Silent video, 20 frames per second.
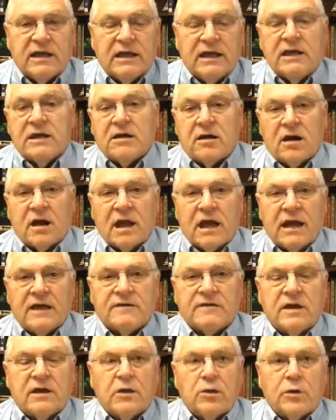in our
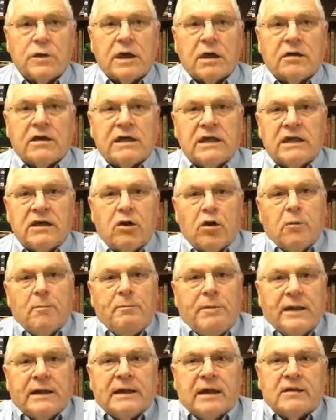lives without getting all
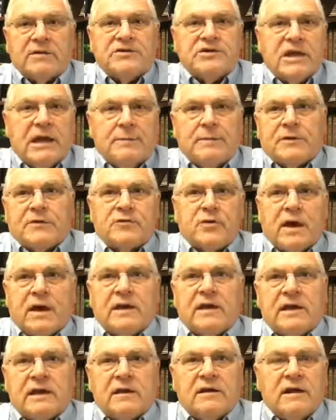bent out of shape and
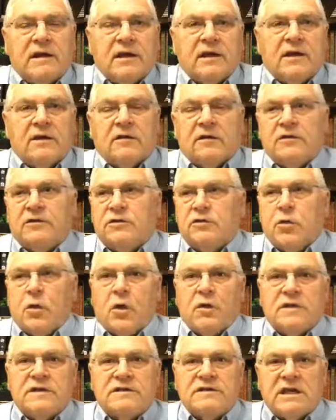trying to get, you know, do
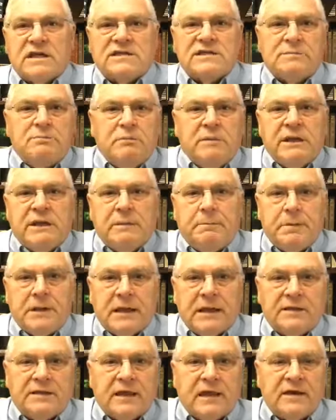all these things and
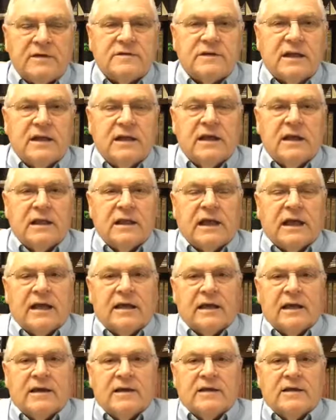manipulate things
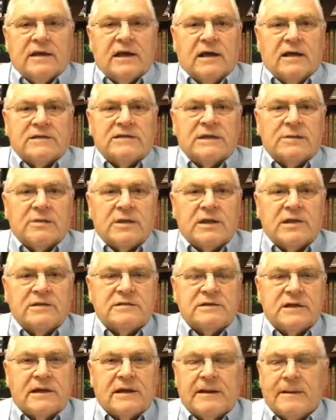like some of
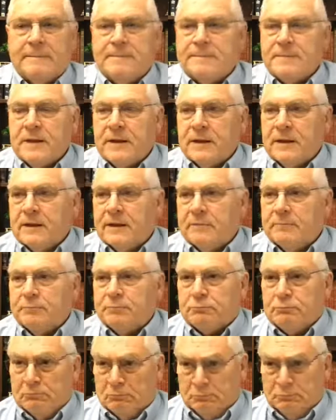these
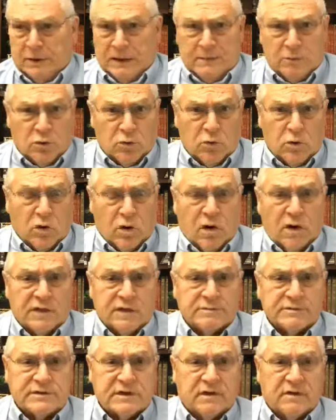people who call
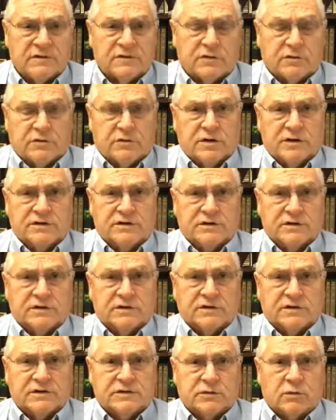themselves
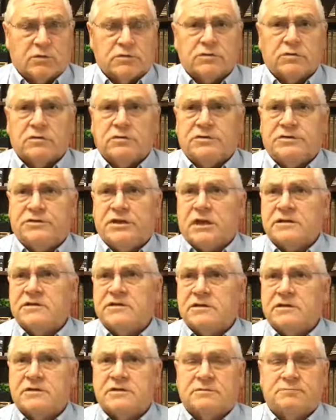Christians, the social
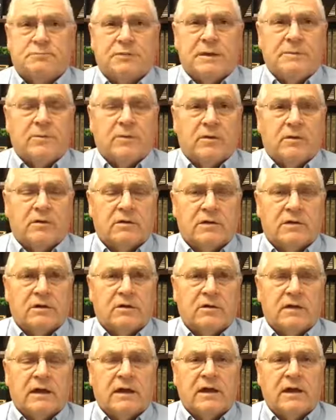justice people, or, you
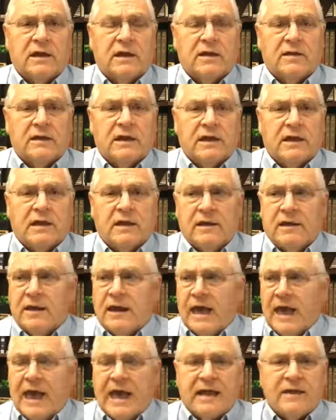know, they
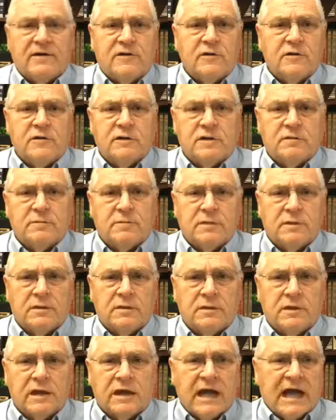add to the
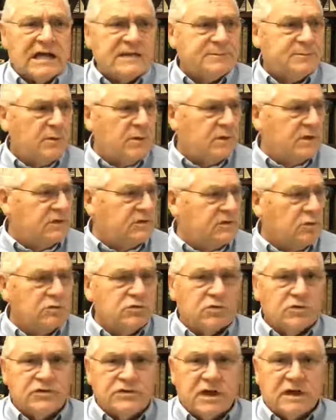gospel, the
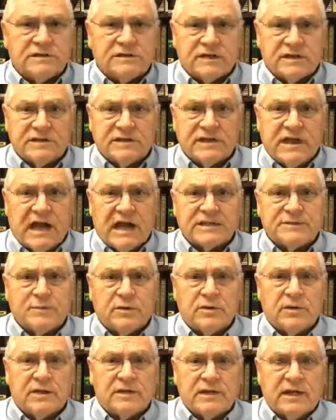social justice
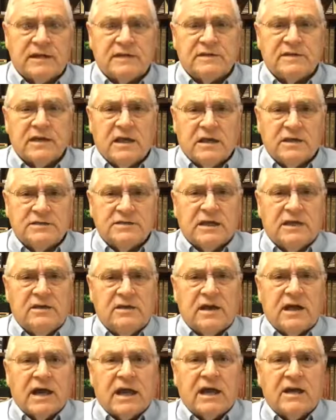gospel that they say
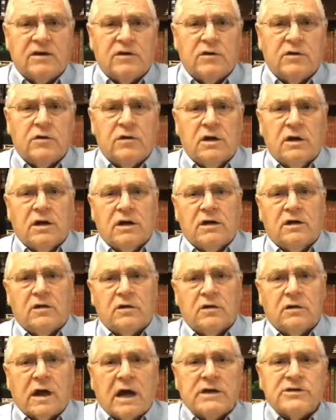you got to do, you
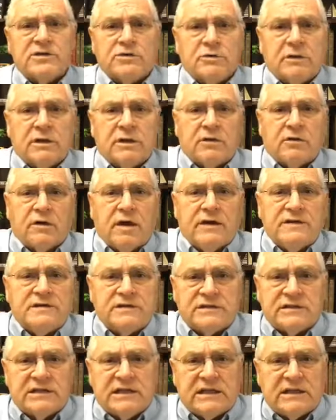know, to usher in
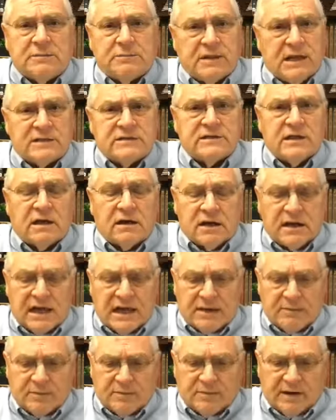Christ's kingdom. That's not going to
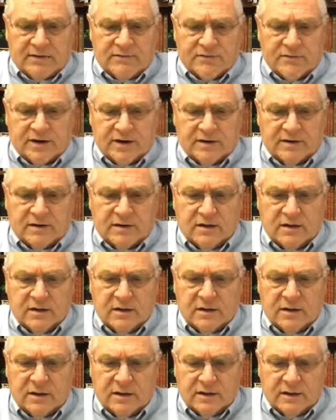happen, my friend.
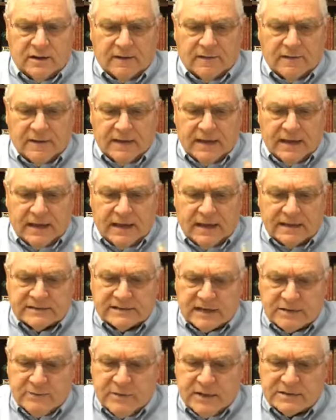Now,
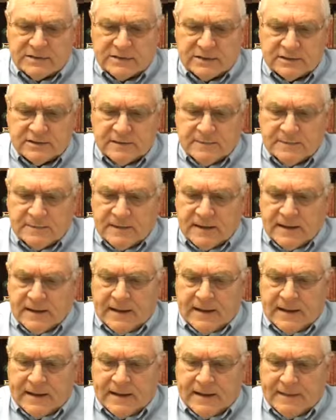as I mentioned,
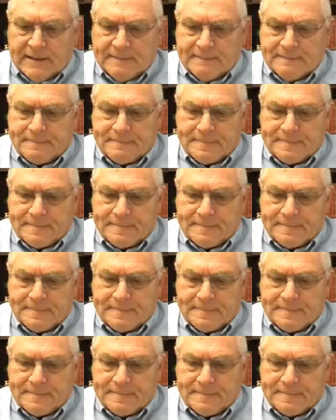I